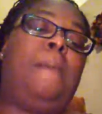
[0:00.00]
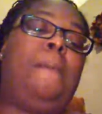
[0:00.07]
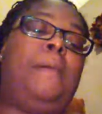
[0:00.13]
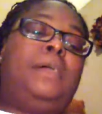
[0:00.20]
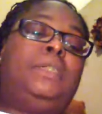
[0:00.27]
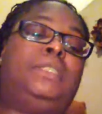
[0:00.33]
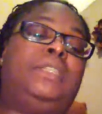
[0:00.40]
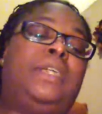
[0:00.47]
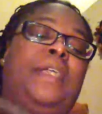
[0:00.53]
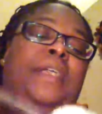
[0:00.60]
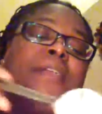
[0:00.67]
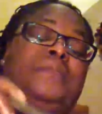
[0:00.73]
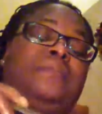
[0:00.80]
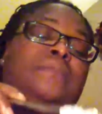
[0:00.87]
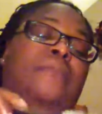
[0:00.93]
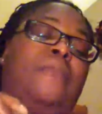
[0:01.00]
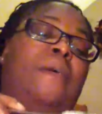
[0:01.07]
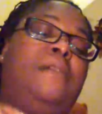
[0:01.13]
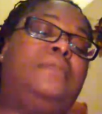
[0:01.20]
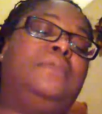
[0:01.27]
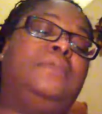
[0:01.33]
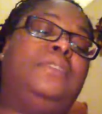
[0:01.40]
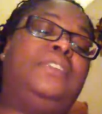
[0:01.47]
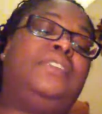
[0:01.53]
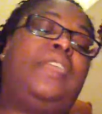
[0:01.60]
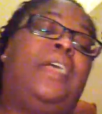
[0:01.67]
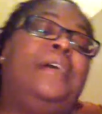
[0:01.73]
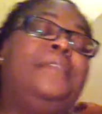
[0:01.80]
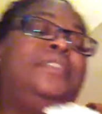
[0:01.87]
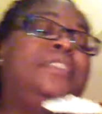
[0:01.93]
But yeah, we used
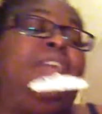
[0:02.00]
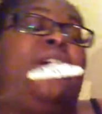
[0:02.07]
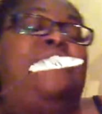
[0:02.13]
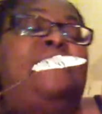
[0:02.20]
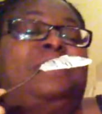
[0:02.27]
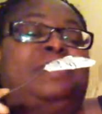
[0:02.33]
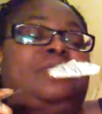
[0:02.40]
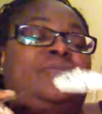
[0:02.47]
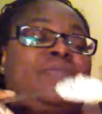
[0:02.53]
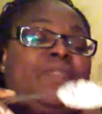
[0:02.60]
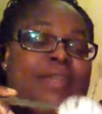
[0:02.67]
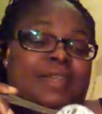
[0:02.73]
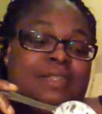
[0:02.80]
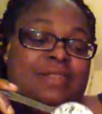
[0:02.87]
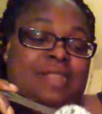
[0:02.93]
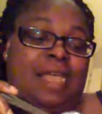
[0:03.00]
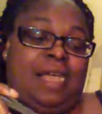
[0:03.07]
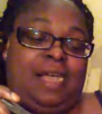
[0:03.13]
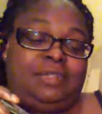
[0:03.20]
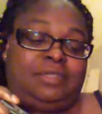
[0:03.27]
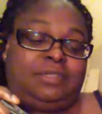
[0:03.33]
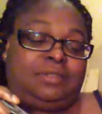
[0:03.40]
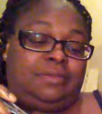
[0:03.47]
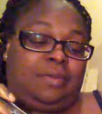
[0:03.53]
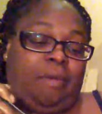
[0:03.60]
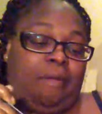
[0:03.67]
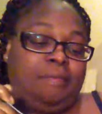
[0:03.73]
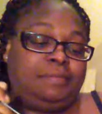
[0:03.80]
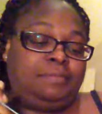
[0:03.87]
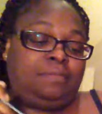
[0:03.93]
to have so much fun at that high school.